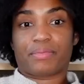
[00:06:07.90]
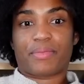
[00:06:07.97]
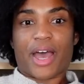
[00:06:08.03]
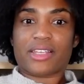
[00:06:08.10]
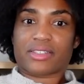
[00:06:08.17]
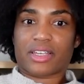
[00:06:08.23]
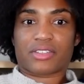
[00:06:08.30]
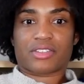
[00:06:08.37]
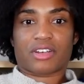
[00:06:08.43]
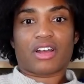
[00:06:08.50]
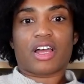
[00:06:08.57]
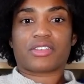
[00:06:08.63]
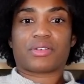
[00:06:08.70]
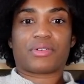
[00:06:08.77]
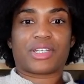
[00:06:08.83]
Baskets are
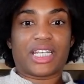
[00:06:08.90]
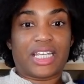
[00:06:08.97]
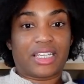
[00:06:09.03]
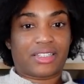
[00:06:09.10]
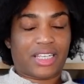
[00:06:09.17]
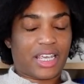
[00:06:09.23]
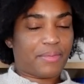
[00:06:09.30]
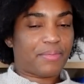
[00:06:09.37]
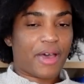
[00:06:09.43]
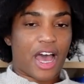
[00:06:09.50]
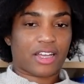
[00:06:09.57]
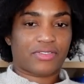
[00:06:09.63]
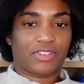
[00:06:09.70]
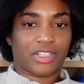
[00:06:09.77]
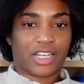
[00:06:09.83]
also an easy,
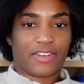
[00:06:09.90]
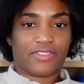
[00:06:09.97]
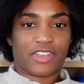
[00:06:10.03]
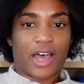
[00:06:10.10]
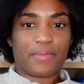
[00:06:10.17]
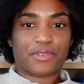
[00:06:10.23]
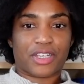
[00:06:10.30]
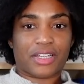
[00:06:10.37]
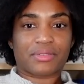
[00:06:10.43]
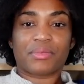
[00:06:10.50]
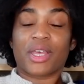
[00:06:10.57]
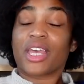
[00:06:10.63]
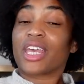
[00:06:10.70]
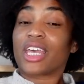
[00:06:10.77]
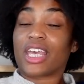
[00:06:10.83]
impactful gift option.
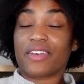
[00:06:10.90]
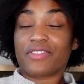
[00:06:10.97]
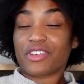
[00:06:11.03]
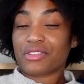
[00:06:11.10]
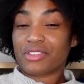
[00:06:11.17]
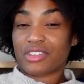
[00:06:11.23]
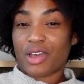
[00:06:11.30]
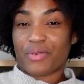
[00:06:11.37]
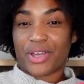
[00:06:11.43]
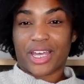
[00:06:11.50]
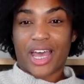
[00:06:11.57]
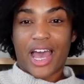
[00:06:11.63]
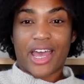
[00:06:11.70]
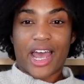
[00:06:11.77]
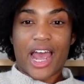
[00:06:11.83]
If you're sewing,
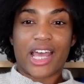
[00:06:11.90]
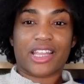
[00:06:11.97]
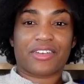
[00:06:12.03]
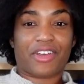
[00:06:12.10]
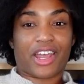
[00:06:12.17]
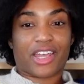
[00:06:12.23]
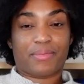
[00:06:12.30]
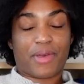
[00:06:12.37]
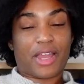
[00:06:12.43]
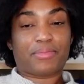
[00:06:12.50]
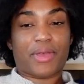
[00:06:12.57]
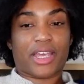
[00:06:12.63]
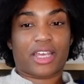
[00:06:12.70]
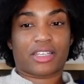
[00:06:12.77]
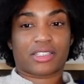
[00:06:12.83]
I highly recommend
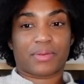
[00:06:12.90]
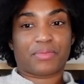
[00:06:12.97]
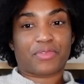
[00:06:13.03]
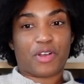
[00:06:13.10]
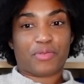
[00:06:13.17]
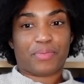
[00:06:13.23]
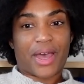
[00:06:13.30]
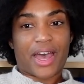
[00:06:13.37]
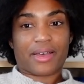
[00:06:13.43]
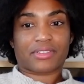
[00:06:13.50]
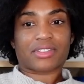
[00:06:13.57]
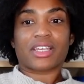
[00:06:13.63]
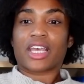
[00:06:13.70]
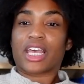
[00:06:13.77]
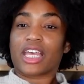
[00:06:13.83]
making some rope
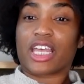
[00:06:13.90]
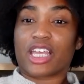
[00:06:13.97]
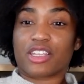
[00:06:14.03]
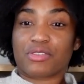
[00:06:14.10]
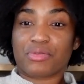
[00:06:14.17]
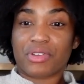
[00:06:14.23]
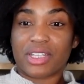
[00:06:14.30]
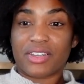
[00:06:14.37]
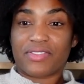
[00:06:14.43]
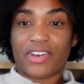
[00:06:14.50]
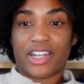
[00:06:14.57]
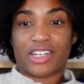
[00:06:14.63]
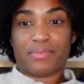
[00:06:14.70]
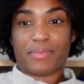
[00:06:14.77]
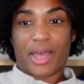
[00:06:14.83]
bags. It's really
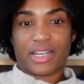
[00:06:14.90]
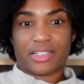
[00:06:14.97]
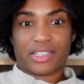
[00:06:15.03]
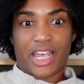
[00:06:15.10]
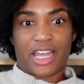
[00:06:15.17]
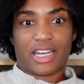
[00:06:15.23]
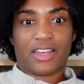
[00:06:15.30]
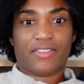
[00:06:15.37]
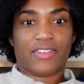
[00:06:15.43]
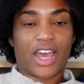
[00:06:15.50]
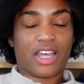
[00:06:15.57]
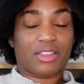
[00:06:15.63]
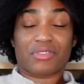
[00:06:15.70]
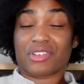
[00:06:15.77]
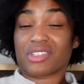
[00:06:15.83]
fun and meditative,
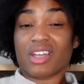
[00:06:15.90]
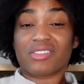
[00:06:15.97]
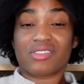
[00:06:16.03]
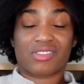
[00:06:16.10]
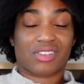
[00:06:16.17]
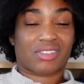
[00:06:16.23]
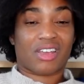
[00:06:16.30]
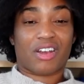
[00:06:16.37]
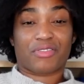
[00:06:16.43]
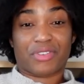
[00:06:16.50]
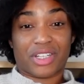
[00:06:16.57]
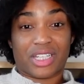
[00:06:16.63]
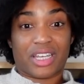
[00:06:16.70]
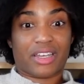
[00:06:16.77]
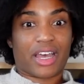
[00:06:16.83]
and the results just are
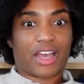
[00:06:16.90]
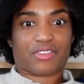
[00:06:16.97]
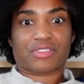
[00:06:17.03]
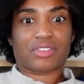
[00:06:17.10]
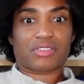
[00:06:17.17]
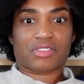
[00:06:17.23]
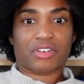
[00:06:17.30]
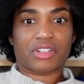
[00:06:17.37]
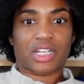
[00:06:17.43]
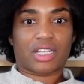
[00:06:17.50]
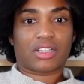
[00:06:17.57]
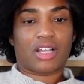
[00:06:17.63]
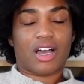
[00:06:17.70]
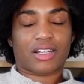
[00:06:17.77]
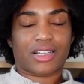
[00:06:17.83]
really actually sturdy and
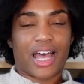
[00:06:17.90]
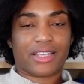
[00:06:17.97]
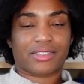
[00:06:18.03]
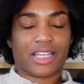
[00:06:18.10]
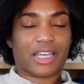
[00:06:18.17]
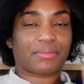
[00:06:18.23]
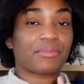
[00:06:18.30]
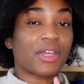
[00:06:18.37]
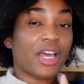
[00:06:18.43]
long-lasting.